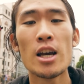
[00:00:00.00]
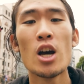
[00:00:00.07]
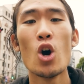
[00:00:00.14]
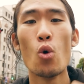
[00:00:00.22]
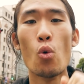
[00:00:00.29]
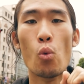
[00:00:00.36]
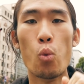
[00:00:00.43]

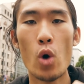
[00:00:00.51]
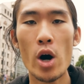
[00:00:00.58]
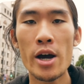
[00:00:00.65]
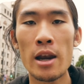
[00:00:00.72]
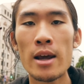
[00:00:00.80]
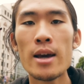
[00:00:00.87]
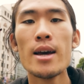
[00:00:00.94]

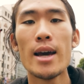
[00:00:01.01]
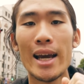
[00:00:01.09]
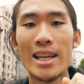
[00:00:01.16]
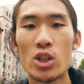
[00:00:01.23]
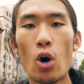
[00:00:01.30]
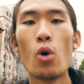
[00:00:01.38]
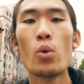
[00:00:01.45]
1
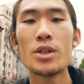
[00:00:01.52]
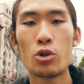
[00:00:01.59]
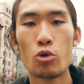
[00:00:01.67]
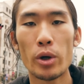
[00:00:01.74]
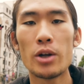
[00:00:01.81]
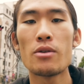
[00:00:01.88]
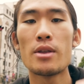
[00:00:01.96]
is always
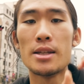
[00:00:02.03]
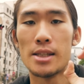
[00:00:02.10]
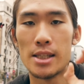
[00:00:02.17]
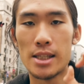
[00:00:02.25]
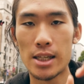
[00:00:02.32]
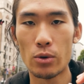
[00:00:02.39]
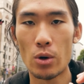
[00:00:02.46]
greater than
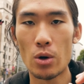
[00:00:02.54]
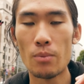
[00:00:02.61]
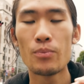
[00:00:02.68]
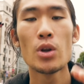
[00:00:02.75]
0.